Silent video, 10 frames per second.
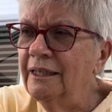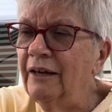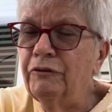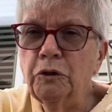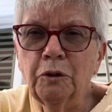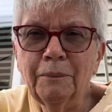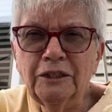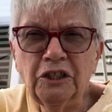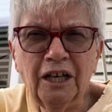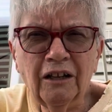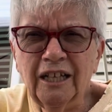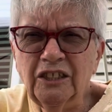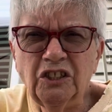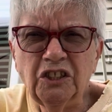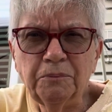If you're new to my channel and
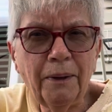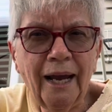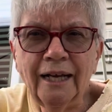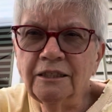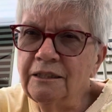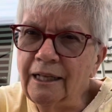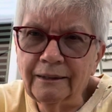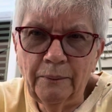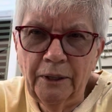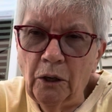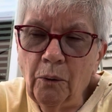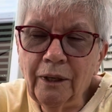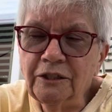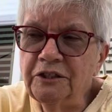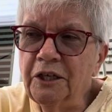it's just passed, let me know and
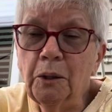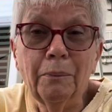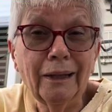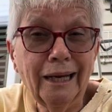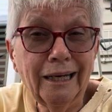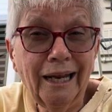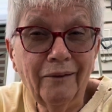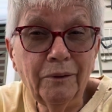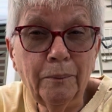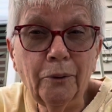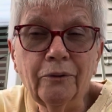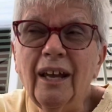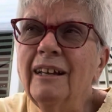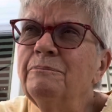I'll sing you a belated happy birthday.